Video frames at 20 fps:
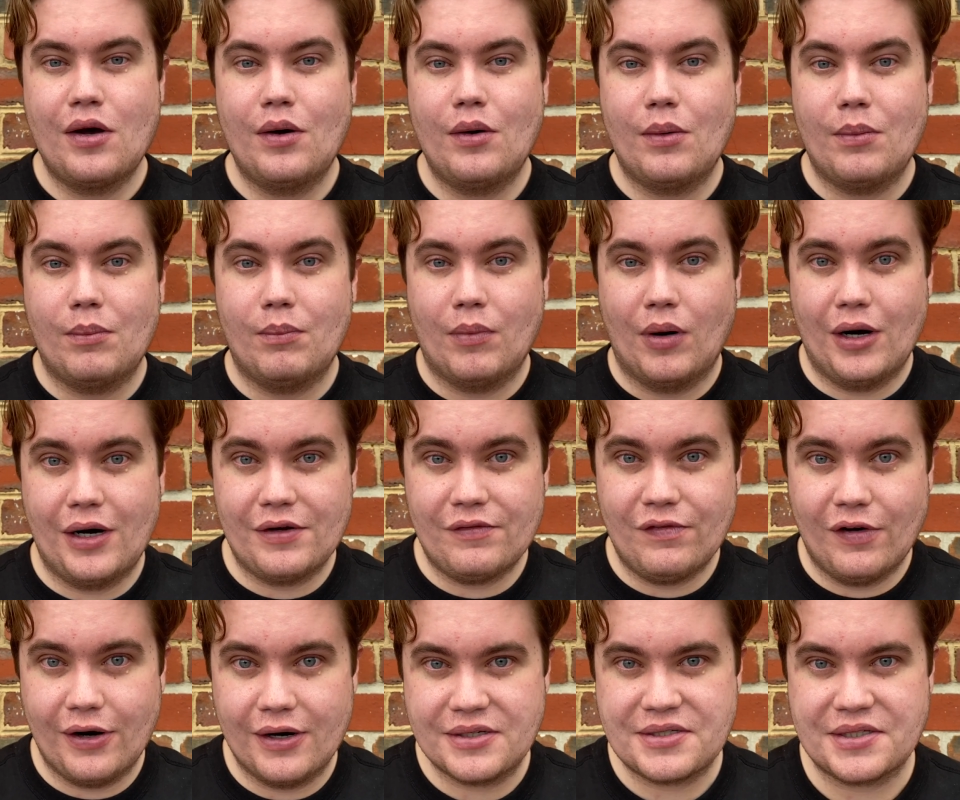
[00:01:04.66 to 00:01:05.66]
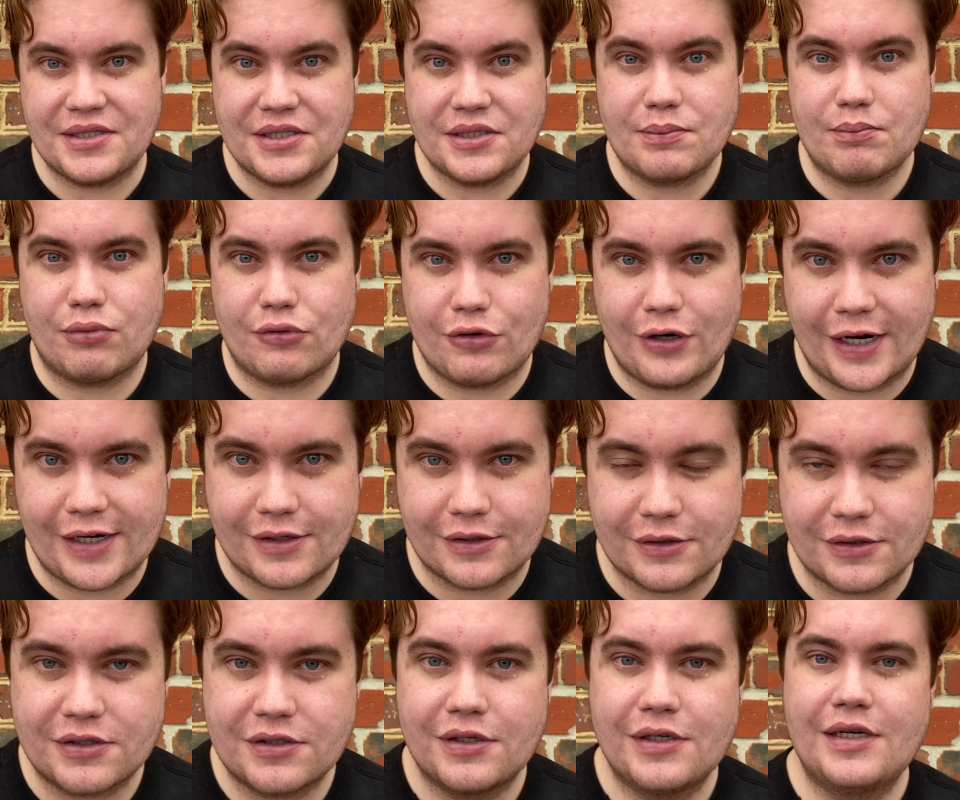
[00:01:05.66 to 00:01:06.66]
my advice is
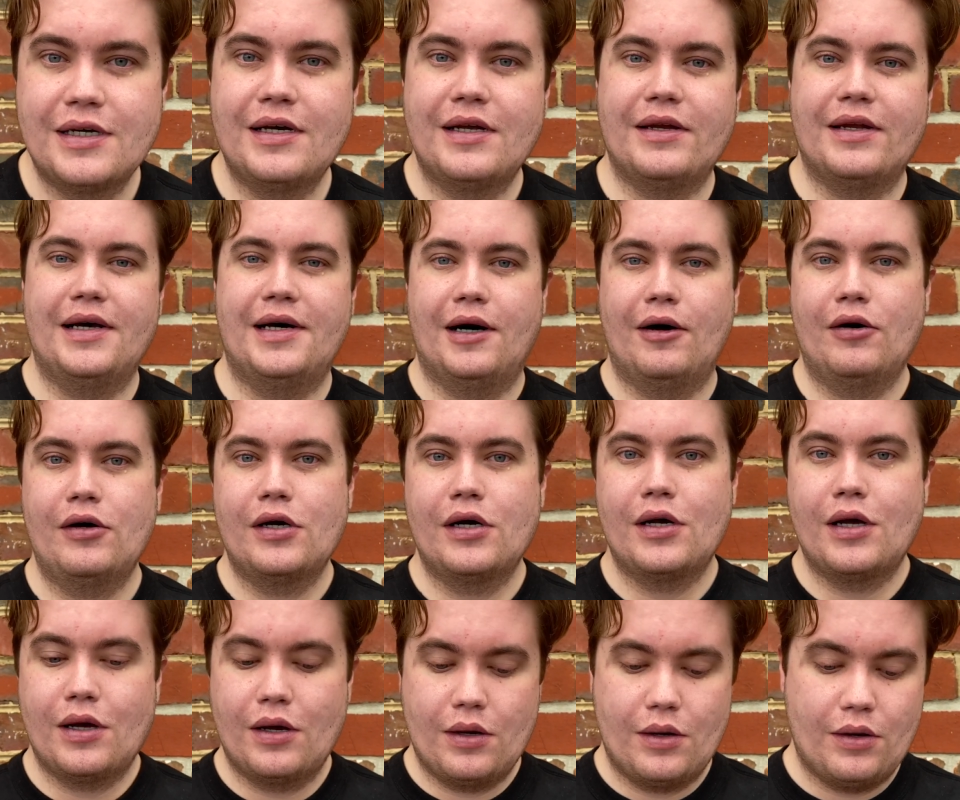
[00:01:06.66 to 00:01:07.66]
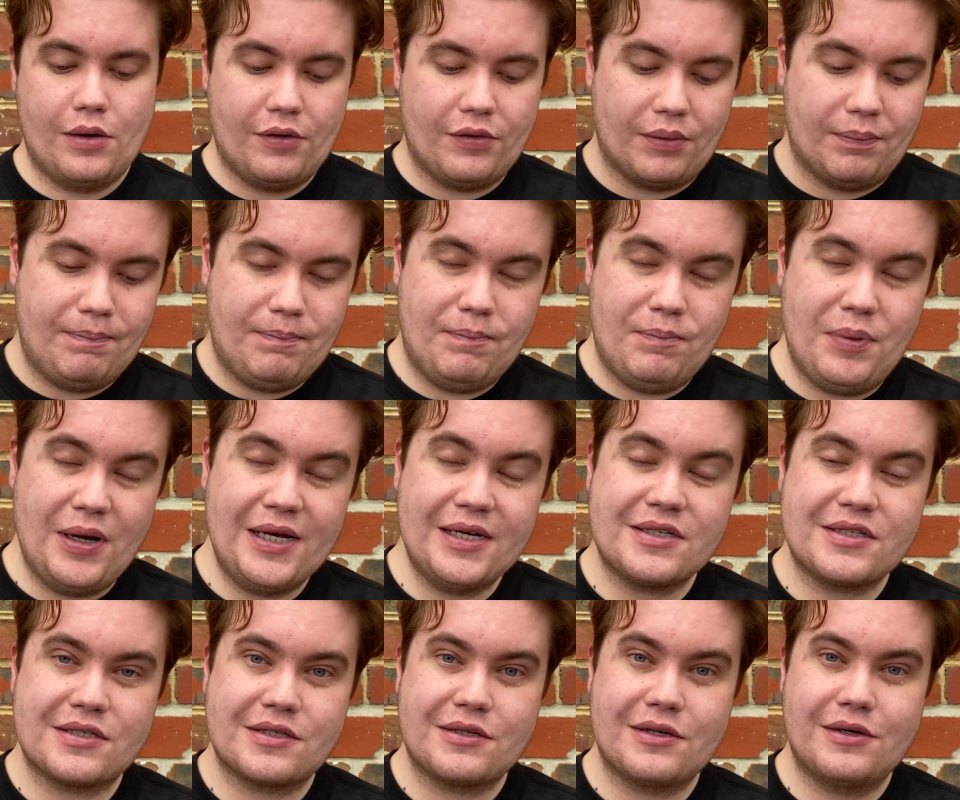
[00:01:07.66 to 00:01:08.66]
practice. Now, the
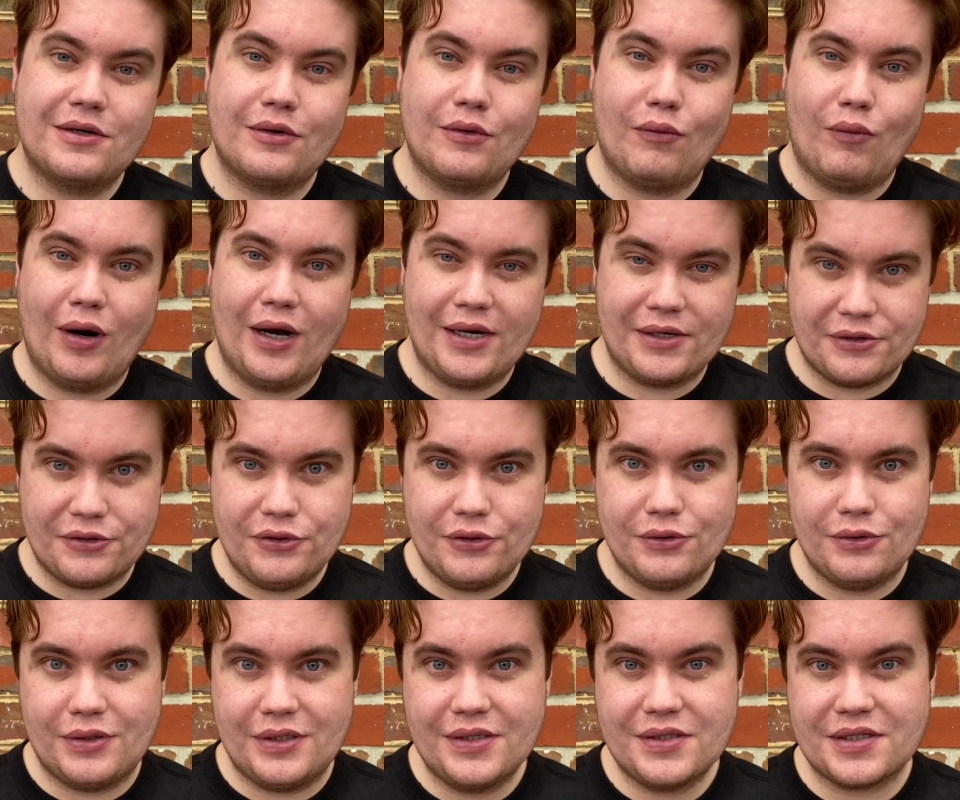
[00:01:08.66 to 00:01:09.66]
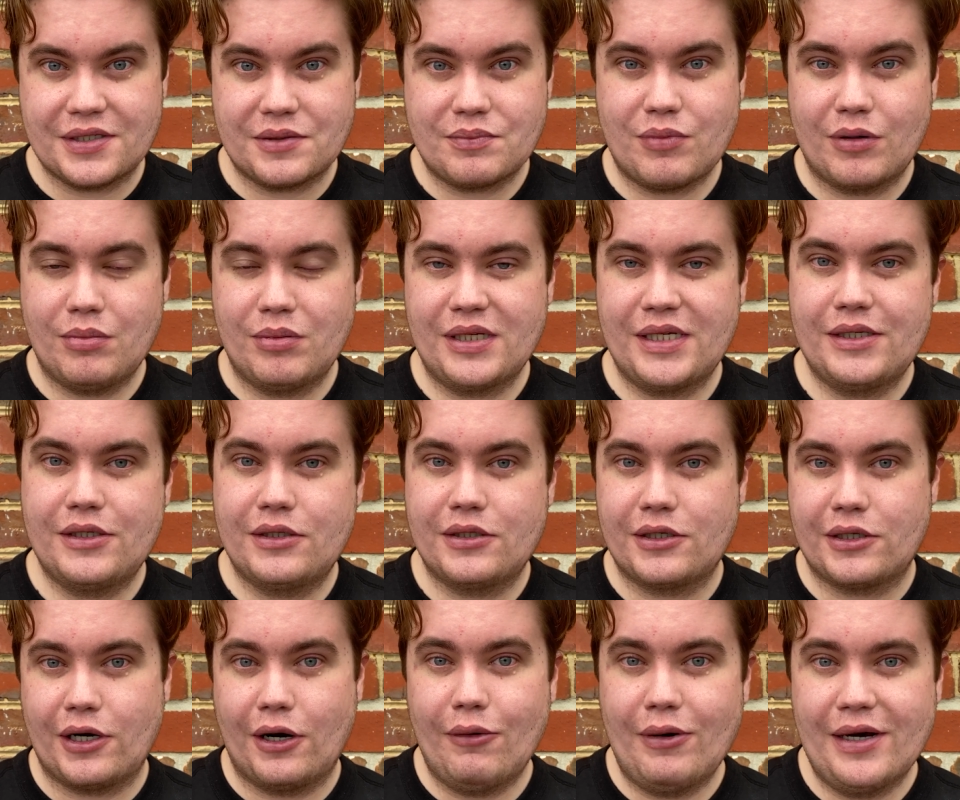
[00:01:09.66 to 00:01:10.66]
best way to do this is probably
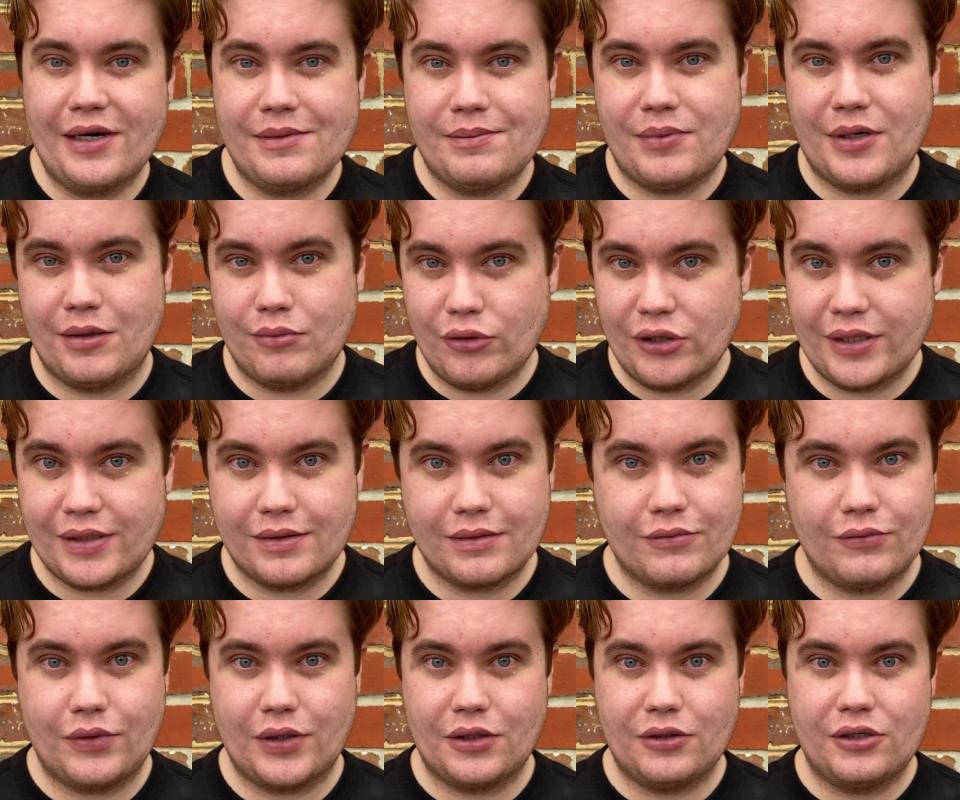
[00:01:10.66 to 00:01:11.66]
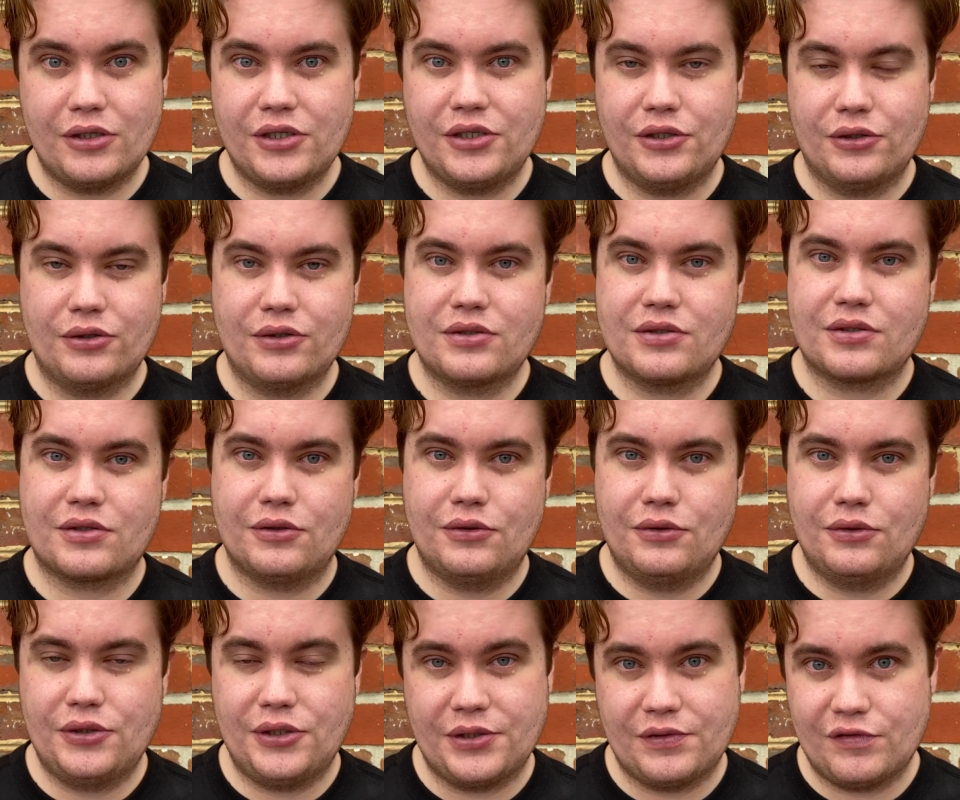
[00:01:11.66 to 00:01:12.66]
go out in public, whether you're at school,
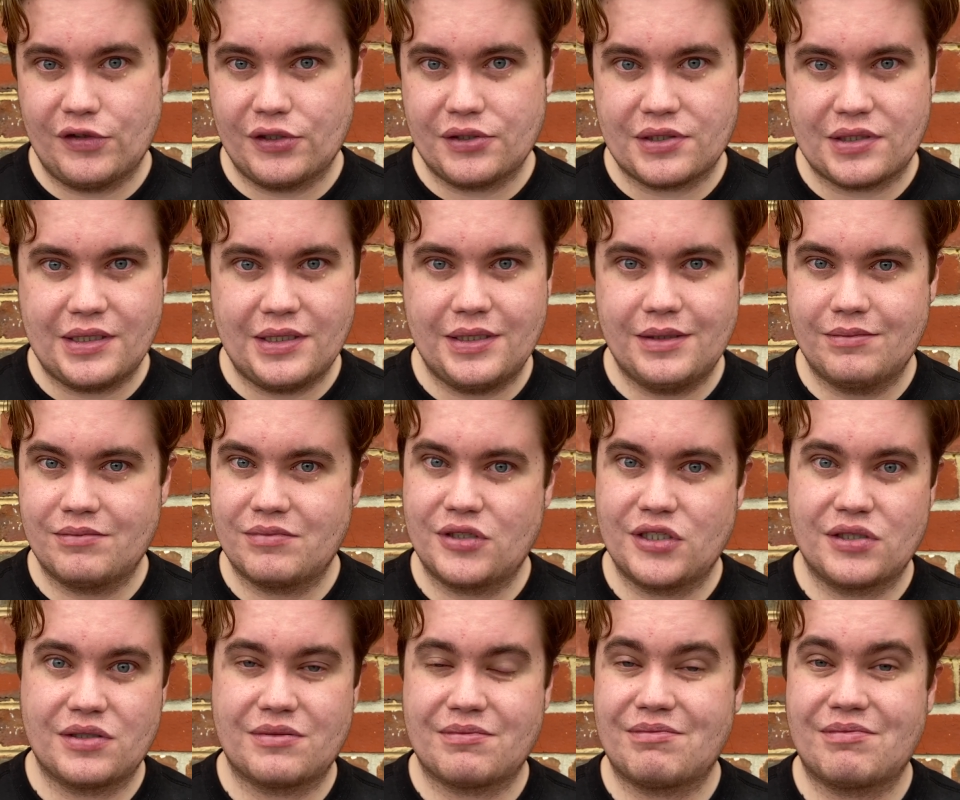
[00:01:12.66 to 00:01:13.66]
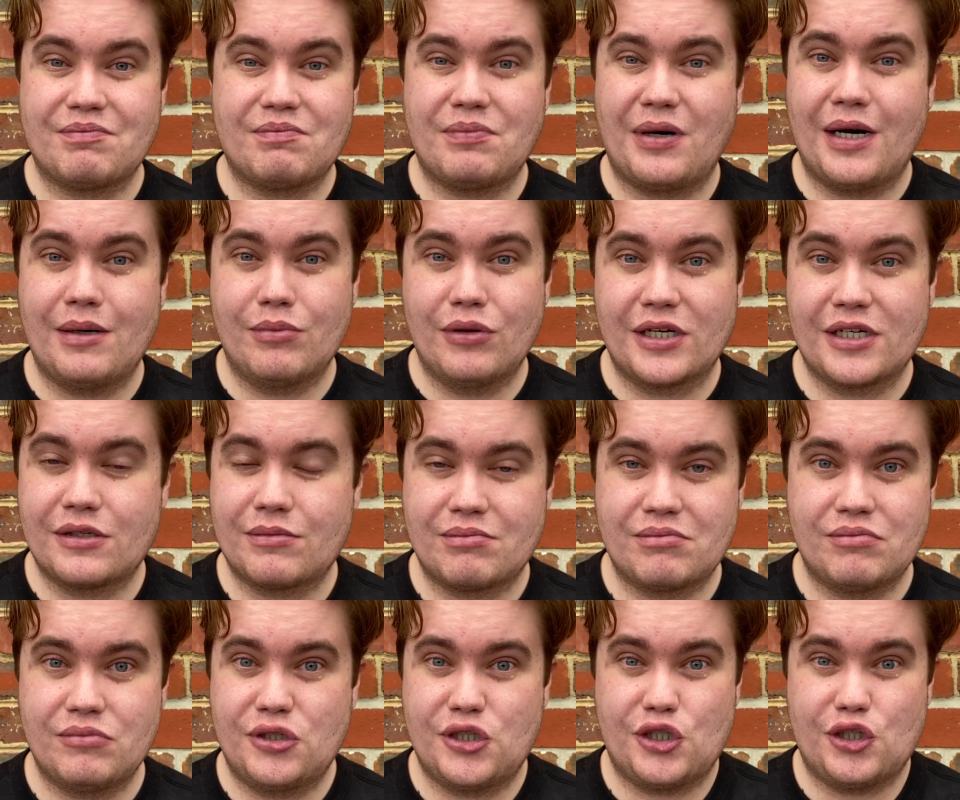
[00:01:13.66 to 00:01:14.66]
university, just public
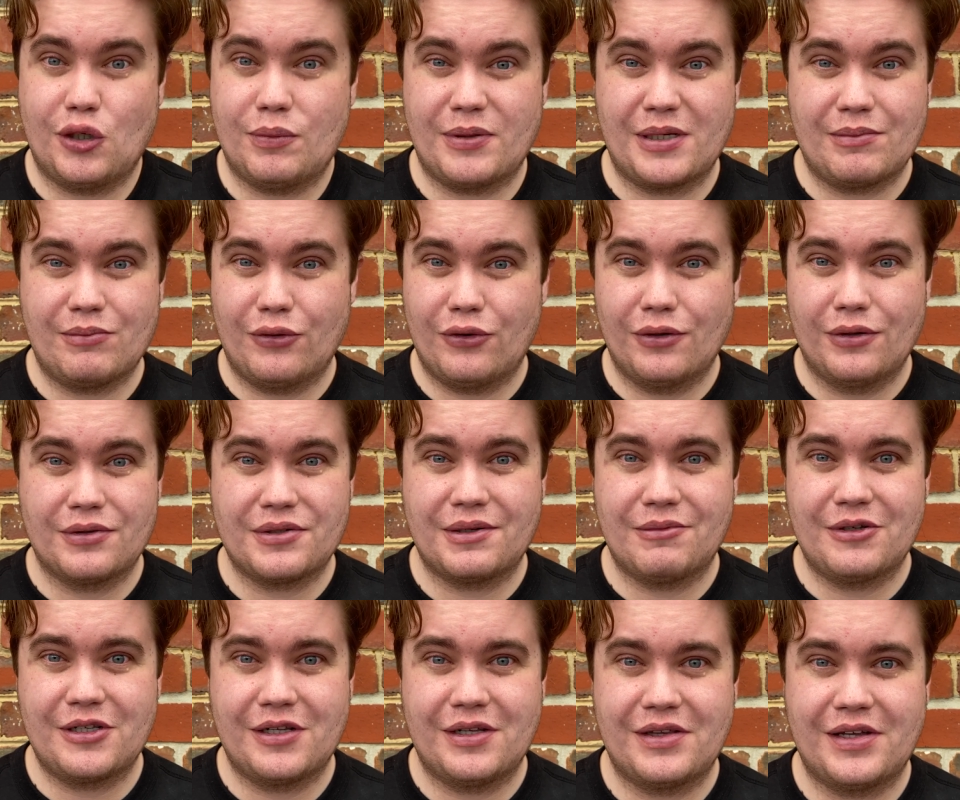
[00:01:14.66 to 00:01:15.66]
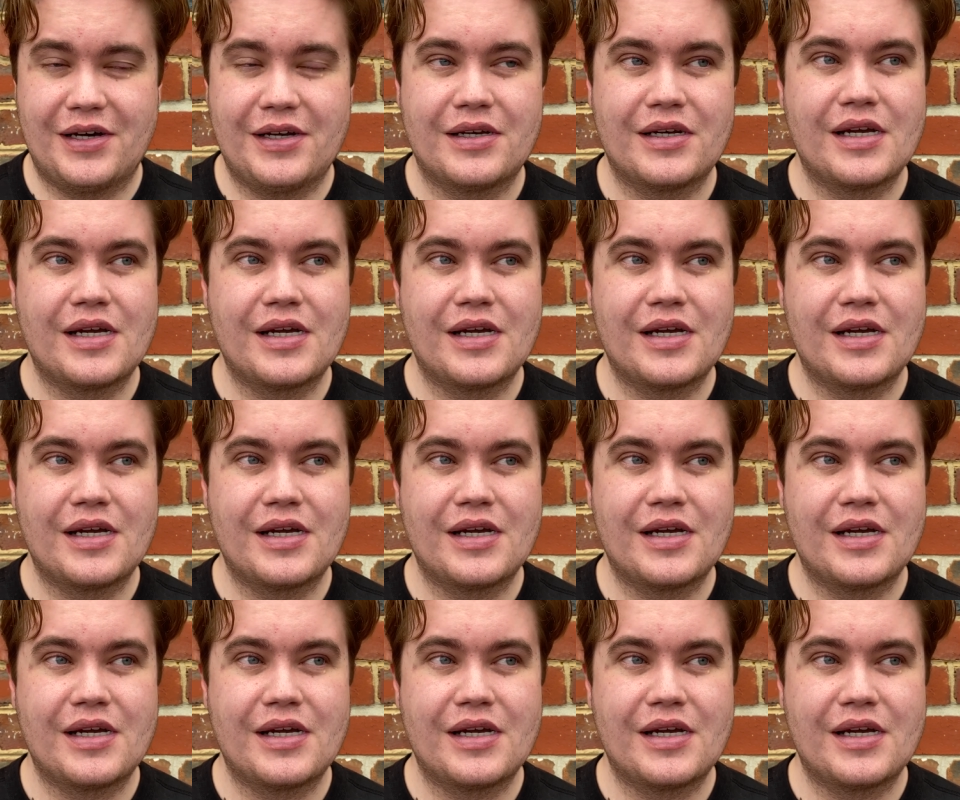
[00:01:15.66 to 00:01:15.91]
shopping mall or something like that.